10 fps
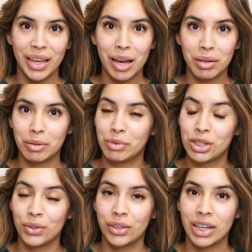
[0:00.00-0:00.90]
Yeah, I'm going to be
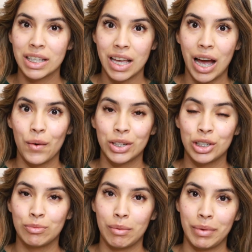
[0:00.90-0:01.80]
showing you guys how I
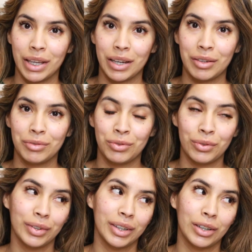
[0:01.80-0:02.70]
do my makeup
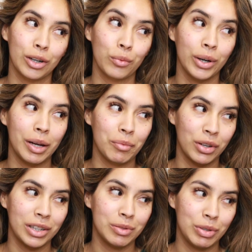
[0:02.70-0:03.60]
or what I'm
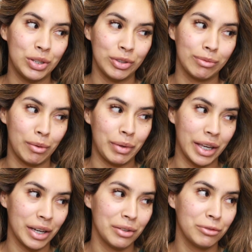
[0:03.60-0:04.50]
going to be doing my
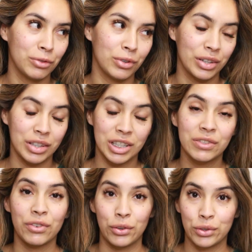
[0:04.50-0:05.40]
makeup for
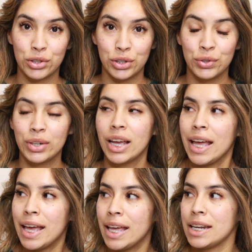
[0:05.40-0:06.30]
this photo shoot.
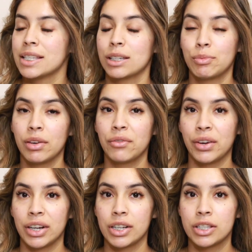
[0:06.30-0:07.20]
It is going to be a
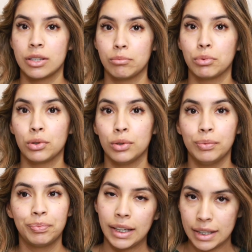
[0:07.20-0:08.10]
very
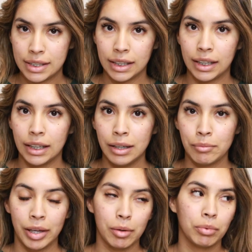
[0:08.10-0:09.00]
simple, easy
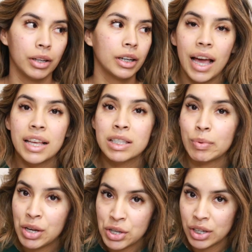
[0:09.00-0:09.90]
makeup look.
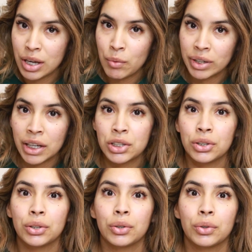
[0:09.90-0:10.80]
Especially when I
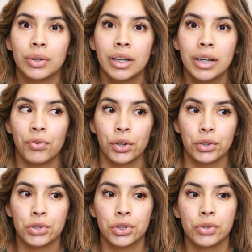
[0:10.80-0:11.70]
do photo
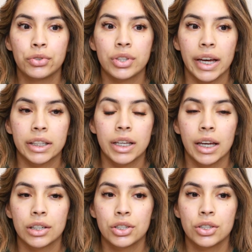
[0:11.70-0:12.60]
shoots, I
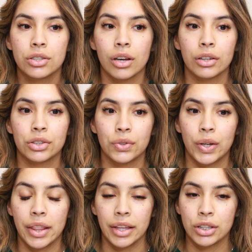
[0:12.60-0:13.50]
tend to not do
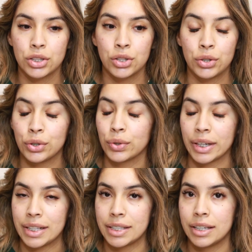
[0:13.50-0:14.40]
anything too
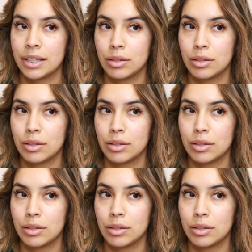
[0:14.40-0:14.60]
crazy